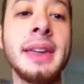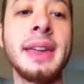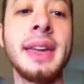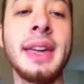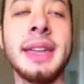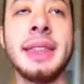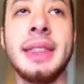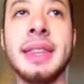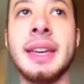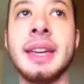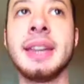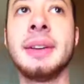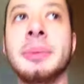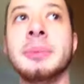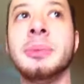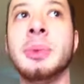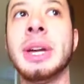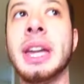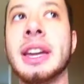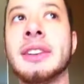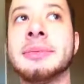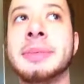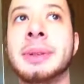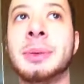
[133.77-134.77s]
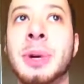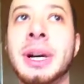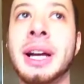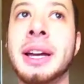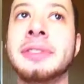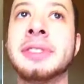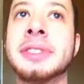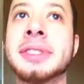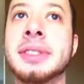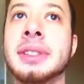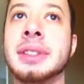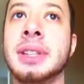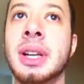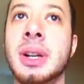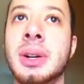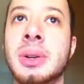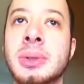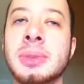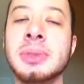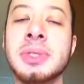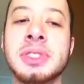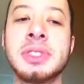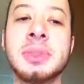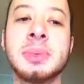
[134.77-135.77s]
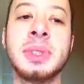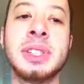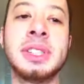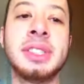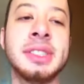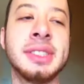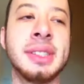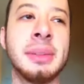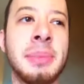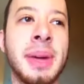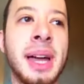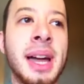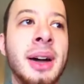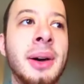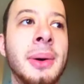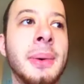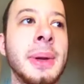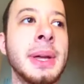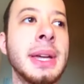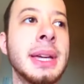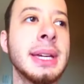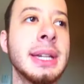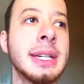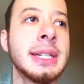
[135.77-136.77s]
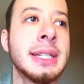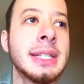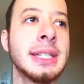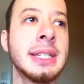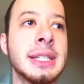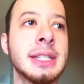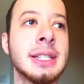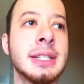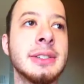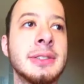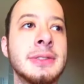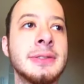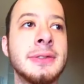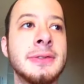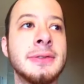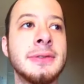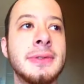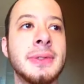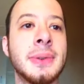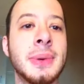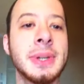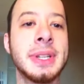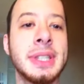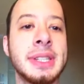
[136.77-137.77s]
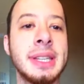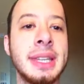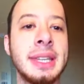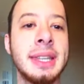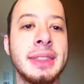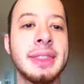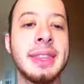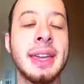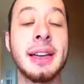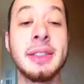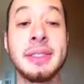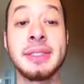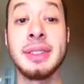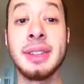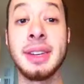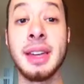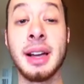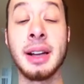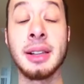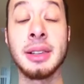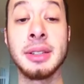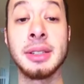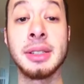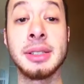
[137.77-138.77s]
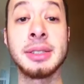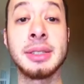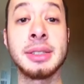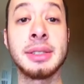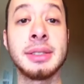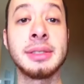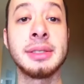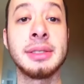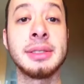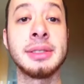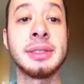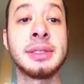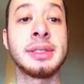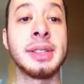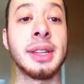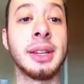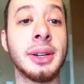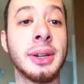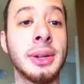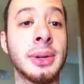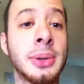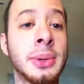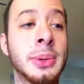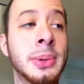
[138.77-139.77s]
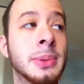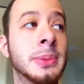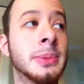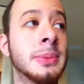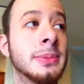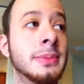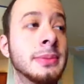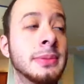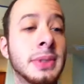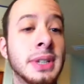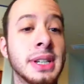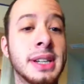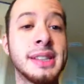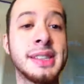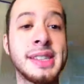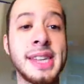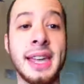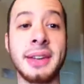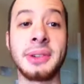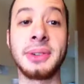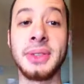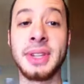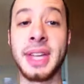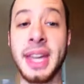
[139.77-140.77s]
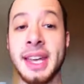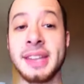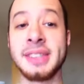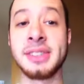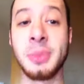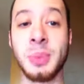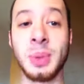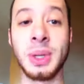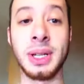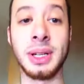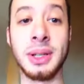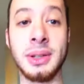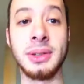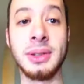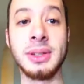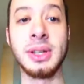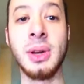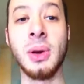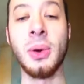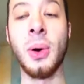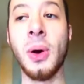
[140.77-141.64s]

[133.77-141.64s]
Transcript: And then we have my wife's loans, which is about fourteen thousand dollars. So we're going to tackle that as well.